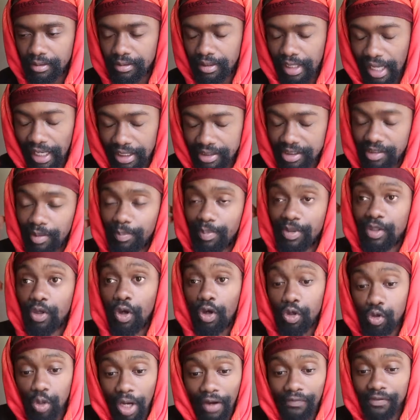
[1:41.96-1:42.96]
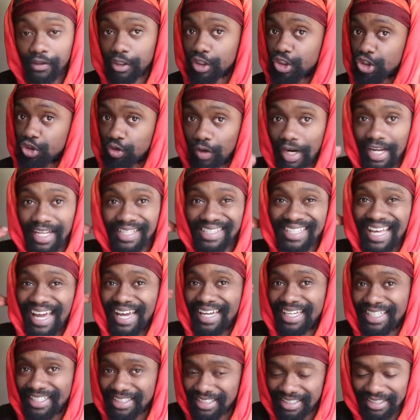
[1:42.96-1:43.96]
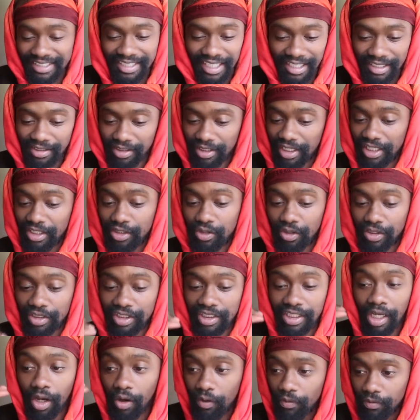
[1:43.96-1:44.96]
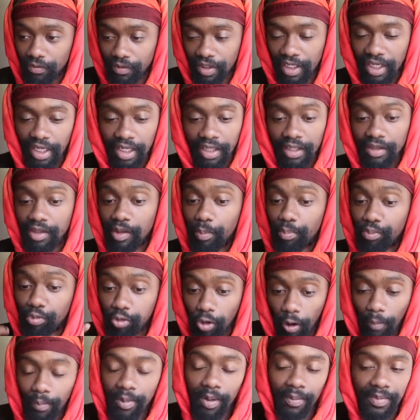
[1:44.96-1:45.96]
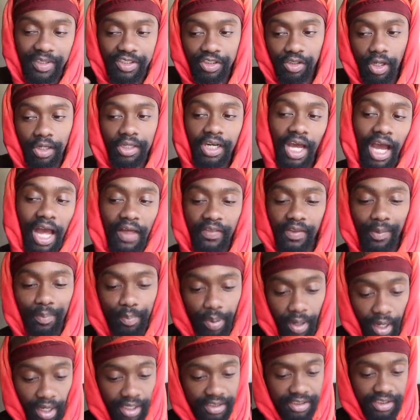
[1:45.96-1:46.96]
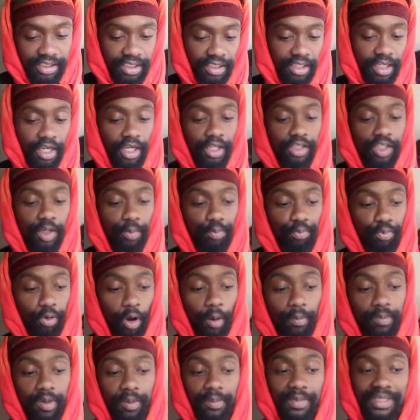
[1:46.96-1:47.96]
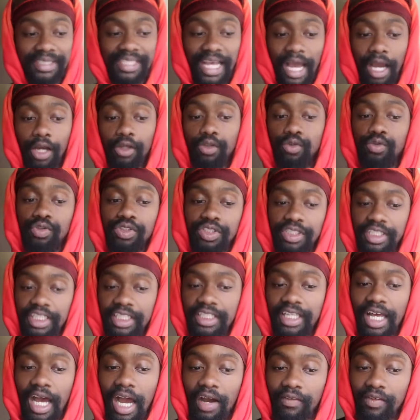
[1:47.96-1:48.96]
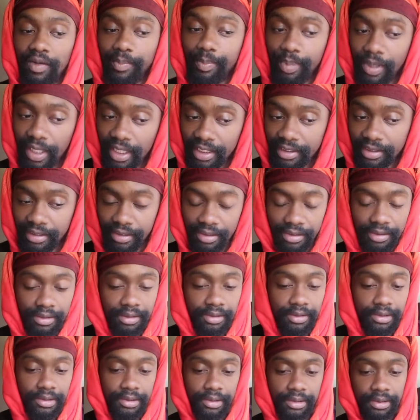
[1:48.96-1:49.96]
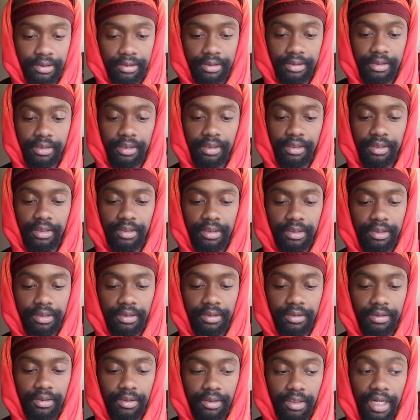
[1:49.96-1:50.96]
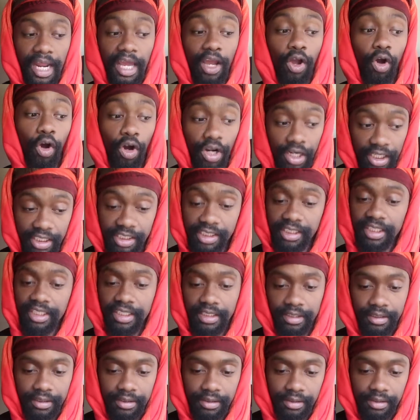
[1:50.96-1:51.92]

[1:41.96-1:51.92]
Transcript: That has to be you have to train that instinct in yourself. The problem is not the other person. The problem is how you see the other person. Like, honestly.